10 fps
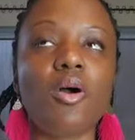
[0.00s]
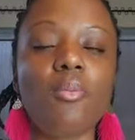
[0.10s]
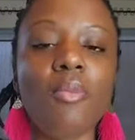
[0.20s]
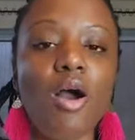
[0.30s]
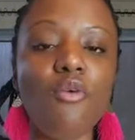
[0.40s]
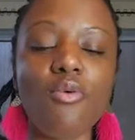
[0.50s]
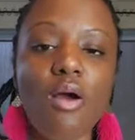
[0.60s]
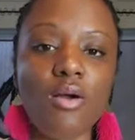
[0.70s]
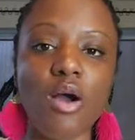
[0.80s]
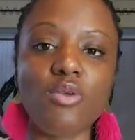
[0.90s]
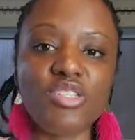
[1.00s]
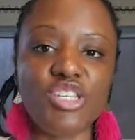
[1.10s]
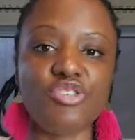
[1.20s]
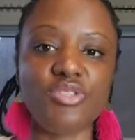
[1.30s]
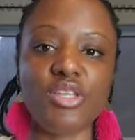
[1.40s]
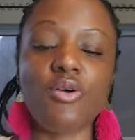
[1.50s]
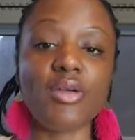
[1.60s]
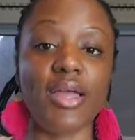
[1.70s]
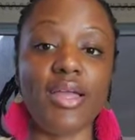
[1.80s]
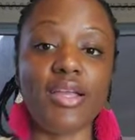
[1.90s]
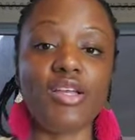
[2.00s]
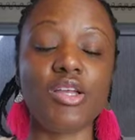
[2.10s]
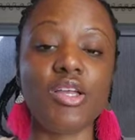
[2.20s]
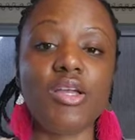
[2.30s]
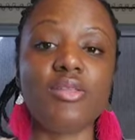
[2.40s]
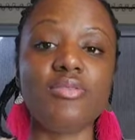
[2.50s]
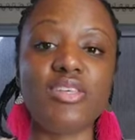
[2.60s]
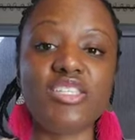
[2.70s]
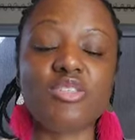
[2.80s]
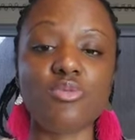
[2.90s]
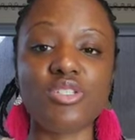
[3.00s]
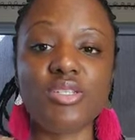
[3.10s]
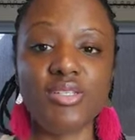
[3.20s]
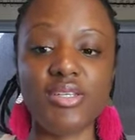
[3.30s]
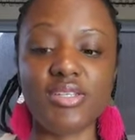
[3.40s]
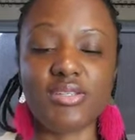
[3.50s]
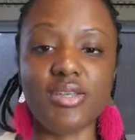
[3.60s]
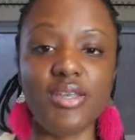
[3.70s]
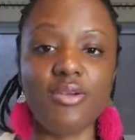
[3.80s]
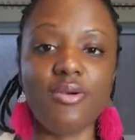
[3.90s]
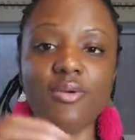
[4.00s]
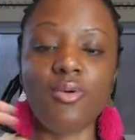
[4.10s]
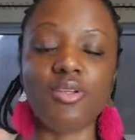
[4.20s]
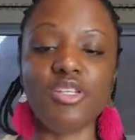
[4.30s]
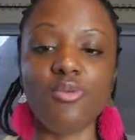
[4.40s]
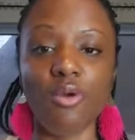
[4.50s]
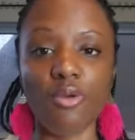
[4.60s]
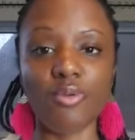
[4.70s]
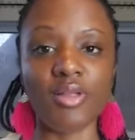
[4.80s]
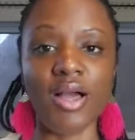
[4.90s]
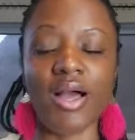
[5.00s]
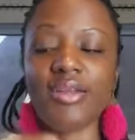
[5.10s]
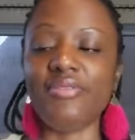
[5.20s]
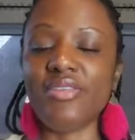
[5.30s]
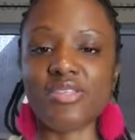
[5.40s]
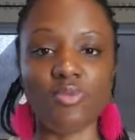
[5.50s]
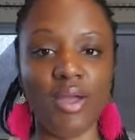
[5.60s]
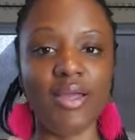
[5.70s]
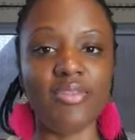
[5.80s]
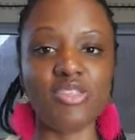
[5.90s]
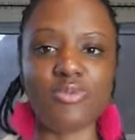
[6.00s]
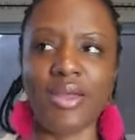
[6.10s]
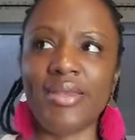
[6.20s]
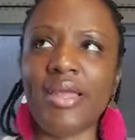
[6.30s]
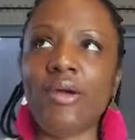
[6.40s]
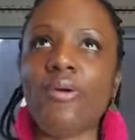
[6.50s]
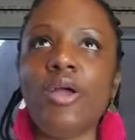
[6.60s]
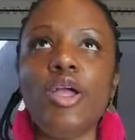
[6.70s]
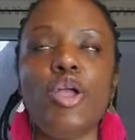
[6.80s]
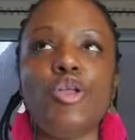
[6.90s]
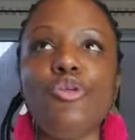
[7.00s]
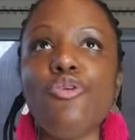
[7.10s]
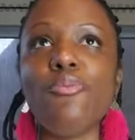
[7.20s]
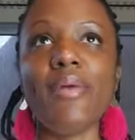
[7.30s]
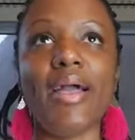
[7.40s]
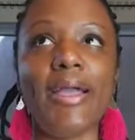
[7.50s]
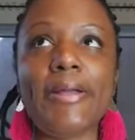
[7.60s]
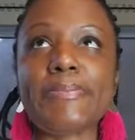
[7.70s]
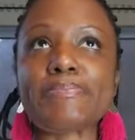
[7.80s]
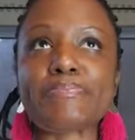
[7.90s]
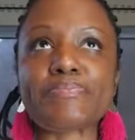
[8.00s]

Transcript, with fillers: uh, my overall goal is that you see, okay, this is what she did to heal. She worked with God in this way, in this way. Now you may